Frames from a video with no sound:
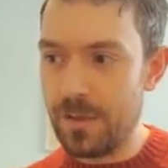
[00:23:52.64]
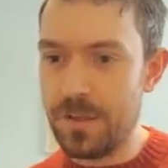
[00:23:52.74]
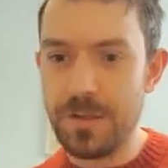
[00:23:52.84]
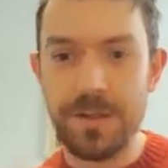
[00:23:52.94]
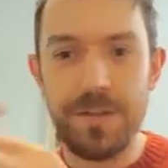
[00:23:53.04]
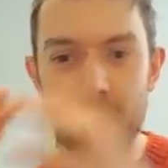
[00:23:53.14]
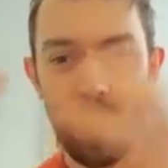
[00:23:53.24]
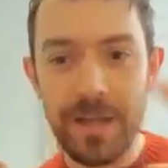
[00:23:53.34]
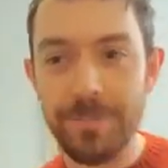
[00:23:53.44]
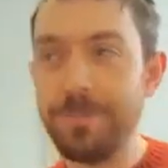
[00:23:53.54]
they're
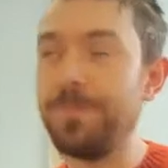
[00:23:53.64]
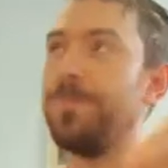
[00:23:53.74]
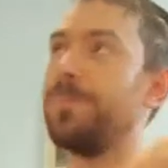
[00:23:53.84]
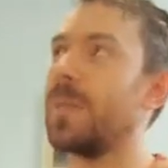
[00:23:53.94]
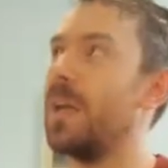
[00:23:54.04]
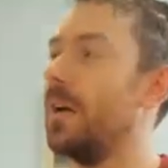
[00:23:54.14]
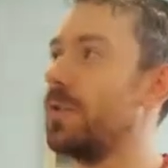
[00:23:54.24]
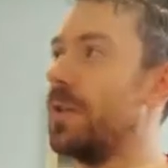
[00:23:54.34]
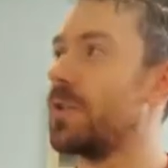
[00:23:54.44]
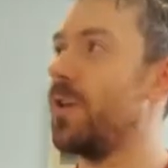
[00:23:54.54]
quite, how
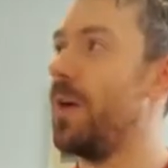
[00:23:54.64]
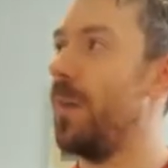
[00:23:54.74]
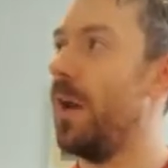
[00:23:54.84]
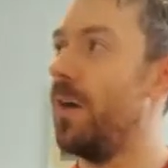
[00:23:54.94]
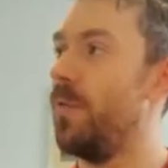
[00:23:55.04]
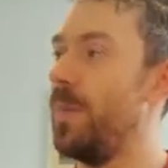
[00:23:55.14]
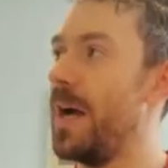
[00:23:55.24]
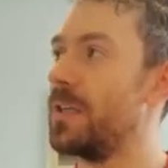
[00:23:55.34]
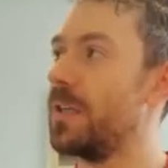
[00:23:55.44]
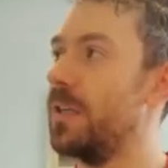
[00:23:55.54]
to describe a larval
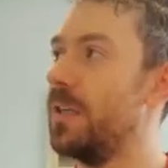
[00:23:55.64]
mask?